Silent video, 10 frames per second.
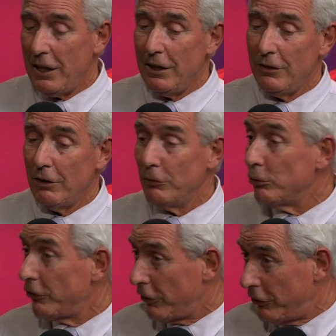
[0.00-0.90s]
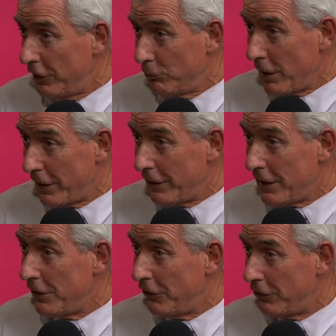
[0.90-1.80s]
And I've also seen one of
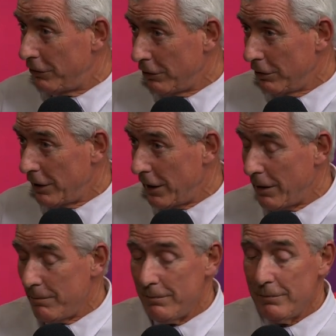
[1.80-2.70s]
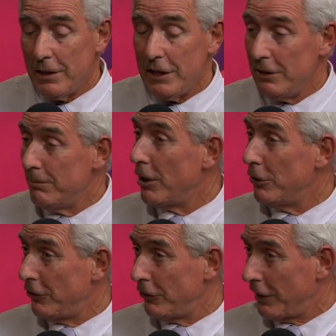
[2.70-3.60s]
these in
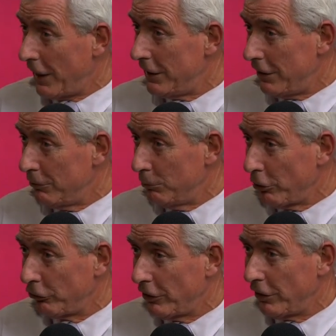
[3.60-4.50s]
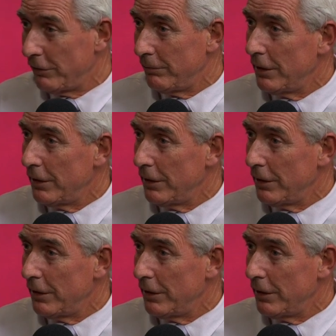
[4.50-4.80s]
Moses Lake in Washington.